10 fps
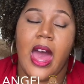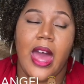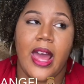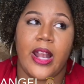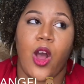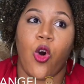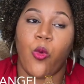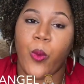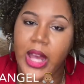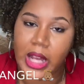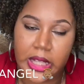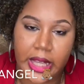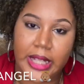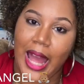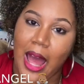And
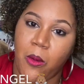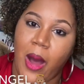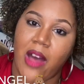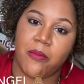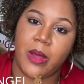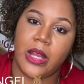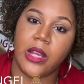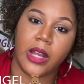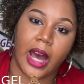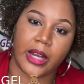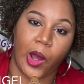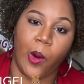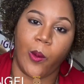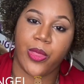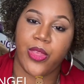weekly now I've been kind of
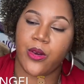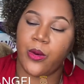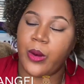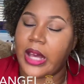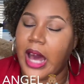going through it,